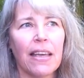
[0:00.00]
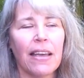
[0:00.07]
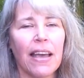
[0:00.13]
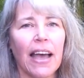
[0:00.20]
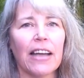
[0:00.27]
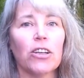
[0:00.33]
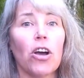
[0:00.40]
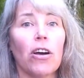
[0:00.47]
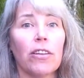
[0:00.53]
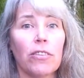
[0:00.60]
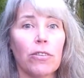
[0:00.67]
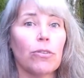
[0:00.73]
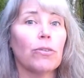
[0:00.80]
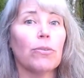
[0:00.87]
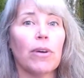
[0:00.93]
had gone
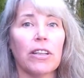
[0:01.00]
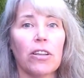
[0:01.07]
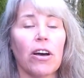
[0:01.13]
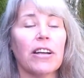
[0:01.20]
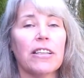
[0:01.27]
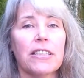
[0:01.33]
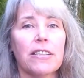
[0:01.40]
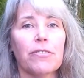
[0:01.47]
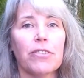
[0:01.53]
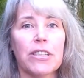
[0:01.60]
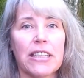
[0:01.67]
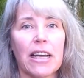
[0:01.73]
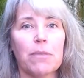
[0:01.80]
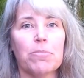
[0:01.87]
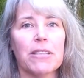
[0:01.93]
through a lot of different
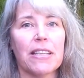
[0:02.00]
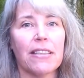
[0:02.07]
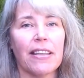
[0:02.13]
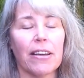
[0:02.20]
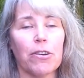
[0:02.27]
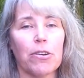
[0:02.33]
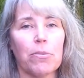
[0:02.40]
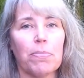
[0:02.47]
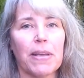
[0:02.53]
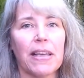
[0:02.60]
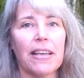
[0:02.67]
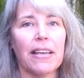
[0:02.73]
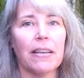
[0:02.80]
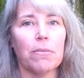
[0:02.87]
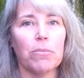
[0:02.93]
types of
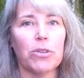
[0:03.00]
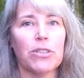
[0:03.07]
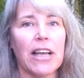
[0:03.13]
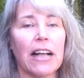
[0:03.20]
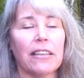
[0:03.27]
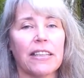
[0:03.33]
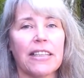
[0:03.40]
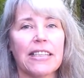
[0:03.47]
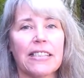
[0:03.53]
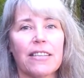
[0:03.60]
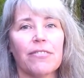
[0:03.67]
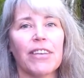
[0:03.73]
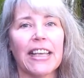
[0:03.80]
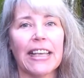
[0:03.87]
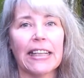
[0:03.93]
therapy and modalities
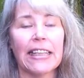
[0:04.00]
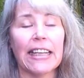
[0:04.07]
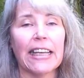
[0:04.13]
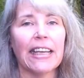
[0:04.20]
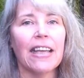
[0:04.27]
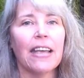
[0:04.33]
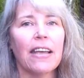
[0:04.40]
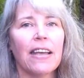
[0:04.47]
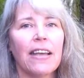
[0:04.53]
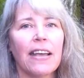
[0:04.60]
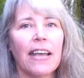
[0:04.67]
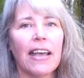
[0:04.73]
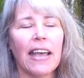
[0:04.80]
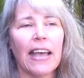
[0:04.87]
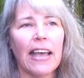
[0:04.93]
of healing,
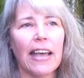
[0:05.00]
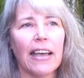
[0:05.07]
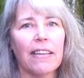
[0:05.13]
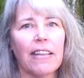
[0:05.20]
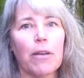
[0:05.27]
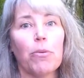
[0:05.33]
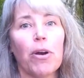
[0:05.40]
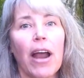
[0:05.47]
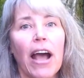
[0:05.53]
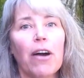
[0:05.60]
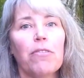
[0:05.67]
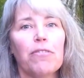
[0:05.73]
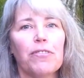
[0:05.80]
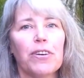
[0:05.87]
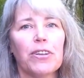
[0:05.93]
and they were
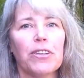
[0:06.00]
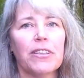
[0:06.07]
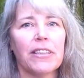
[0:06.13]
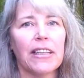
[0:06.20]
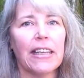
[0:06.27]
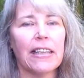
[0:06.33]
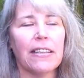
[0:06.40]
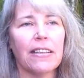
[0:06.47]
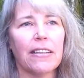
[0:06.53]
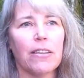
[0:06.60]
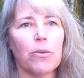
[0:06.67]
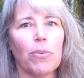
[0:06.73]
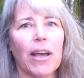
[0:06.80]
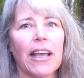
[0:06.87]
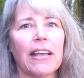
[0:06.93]
helpful in
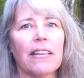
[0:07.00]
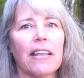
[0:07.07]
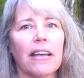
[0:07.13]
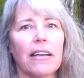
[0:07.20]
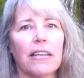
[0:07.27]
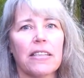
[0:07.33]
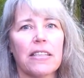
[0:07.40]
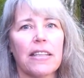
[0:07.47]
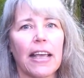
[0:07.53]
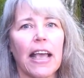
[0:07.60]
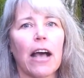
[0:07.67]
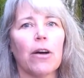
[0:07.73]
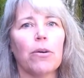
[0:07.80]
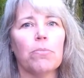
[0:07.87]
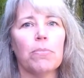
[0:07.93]
the way that they
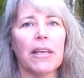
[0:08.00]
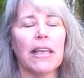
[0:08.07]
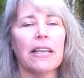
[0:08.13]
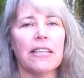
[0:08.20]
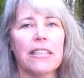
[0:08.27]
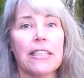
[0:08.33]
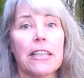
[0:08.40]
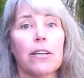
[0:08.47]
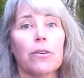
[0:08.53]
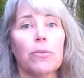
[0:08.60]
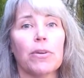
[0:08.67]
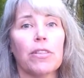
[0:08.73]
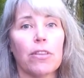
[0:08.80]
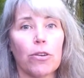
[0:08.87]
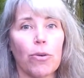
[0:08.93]
helped me deal
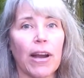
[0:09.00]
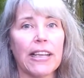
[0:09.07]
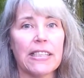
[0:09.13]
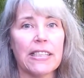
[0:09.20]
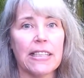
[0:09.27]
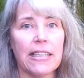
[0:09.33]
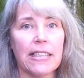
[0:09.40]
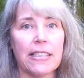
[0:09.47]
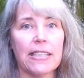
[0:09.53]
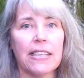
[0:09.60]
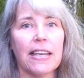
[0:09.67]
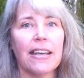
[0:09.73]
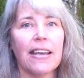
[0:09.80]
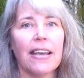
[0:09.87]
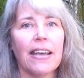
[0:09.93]
with the crises
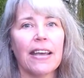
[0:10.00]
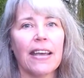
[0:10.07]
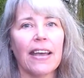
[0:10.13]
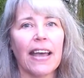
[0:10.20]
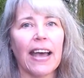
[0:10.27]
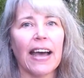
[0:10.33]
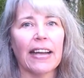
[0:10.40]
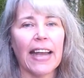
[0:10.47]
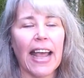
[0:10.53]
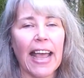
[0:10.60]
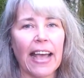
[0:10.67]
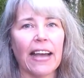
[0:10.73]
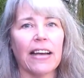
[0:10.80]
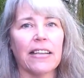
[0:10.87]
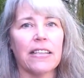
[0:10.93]
at
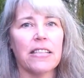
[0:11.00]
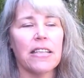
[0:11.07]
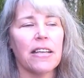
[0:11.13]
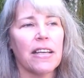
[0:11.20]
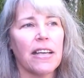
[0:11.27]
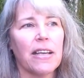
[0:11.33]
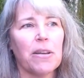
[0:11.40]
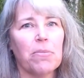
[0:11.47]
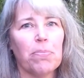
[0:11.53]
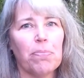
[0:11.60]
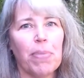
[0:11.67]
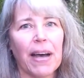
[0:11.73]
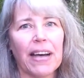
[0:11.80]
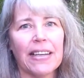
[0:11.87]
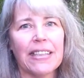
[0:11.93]
hand.
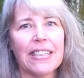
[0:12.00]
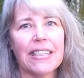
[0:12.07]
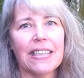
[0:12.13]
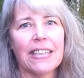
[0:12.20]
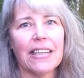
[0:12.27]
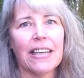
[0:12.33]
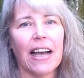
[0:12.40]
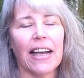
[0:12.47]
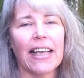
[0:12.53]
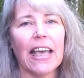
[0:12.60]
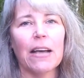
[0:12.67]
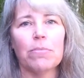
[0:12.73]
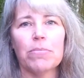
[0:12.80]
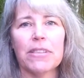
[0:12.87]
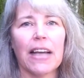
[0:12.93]
But I
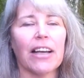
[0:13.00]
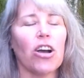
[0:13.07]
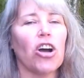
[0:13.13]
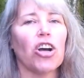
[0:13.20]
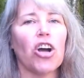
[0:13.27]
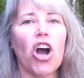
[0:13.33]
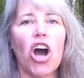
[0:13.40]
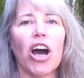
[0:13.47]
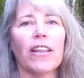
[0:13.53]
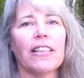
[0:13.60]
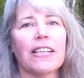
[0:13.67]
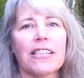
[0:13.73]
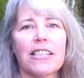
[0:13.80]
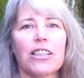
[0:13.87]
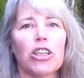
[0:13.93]
got caught in
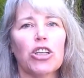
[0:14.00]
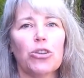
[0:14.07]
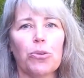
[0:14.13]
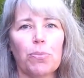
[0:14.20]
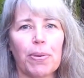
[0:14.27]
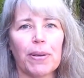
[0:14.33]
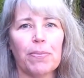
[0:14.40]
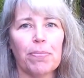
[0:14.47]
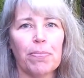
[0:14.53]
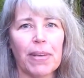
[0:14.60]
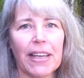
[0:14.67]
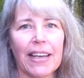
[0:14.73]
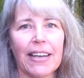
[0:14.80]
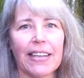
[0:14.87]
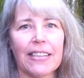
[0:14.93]
this loop
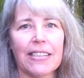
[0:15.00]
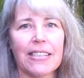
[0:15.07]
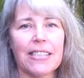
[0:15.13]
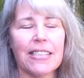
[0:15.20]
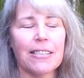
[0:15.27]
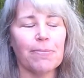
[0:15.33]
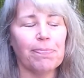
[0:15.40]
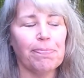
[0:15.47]
because